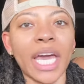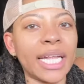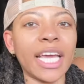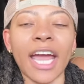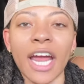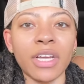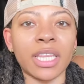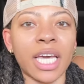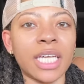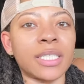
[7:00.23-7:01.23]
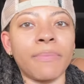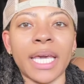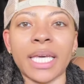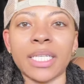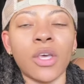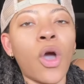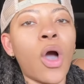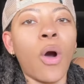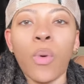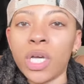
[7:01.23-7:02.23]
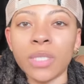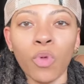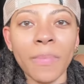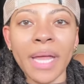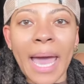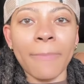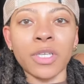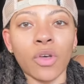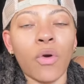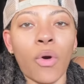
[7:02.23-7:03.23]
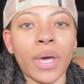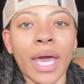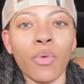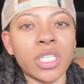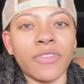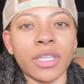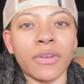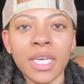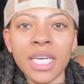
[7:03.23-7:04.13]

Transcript: any and everything to make his woman happy. So, okay, where's Victor?